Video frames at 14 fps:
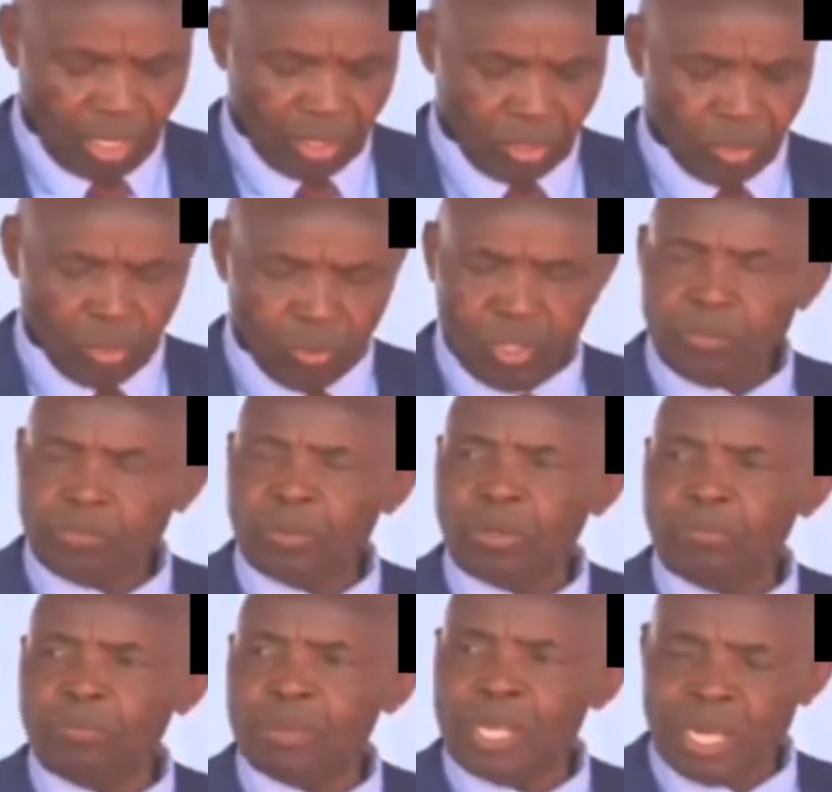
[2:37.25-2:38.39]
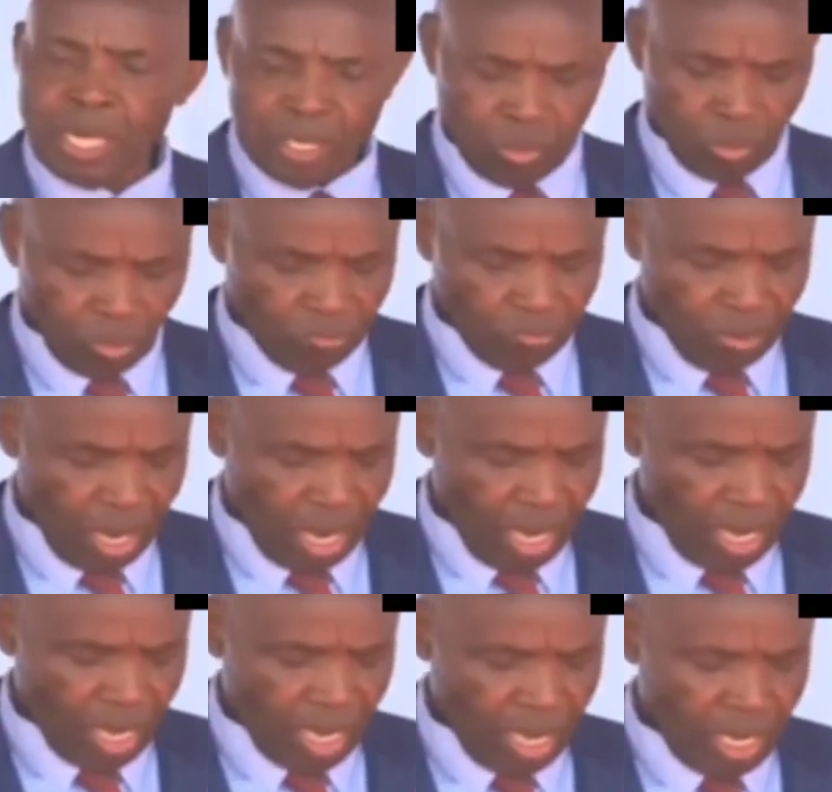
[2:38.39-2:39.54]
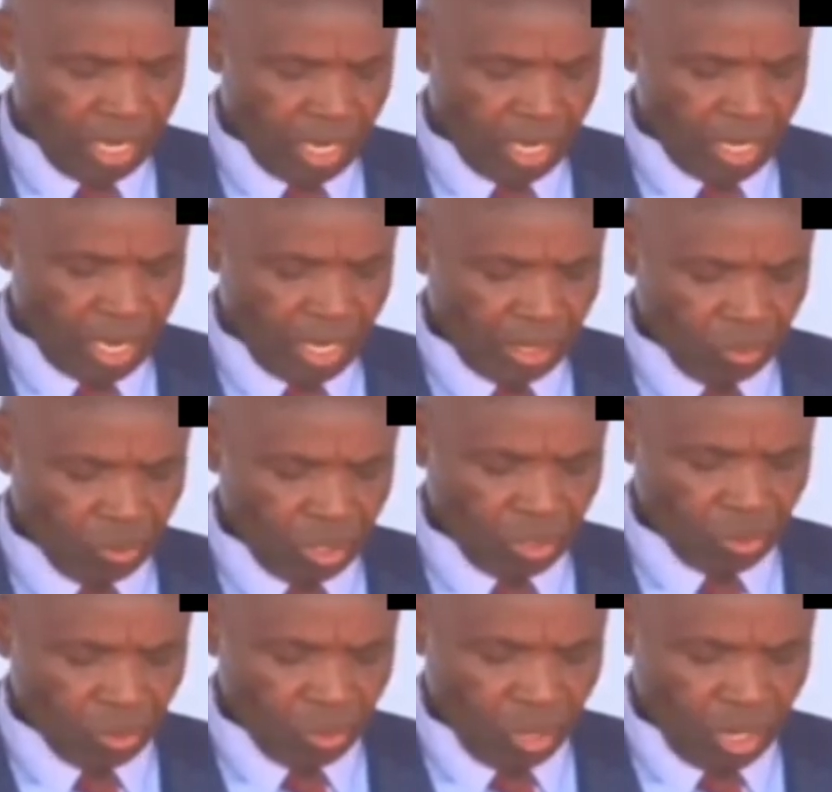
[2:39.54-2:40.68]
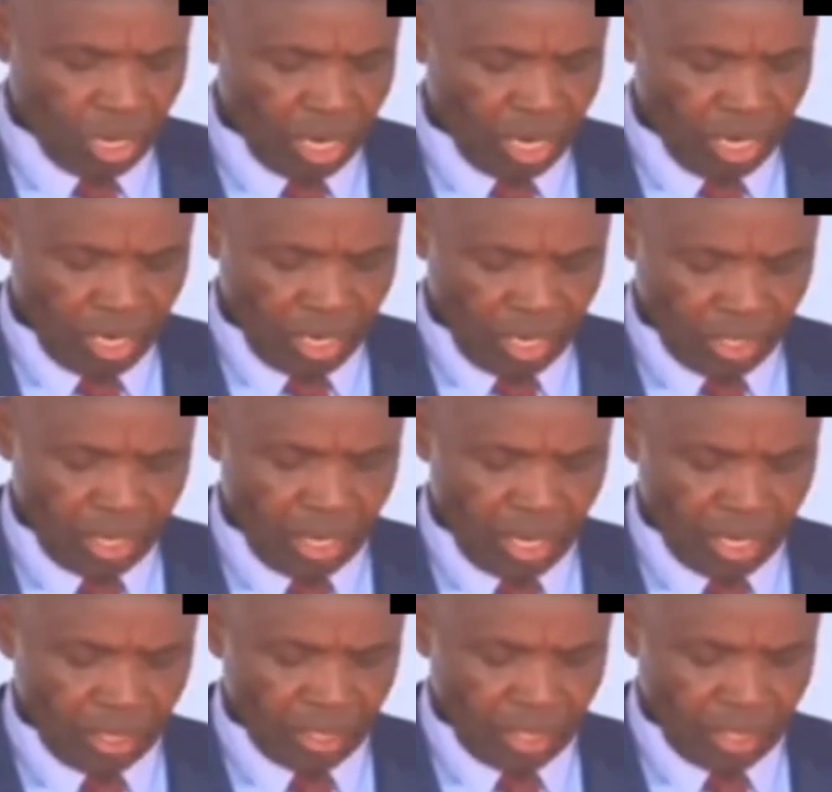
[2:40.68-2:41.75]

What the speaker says: is always prepared to defy any challenge to ensure the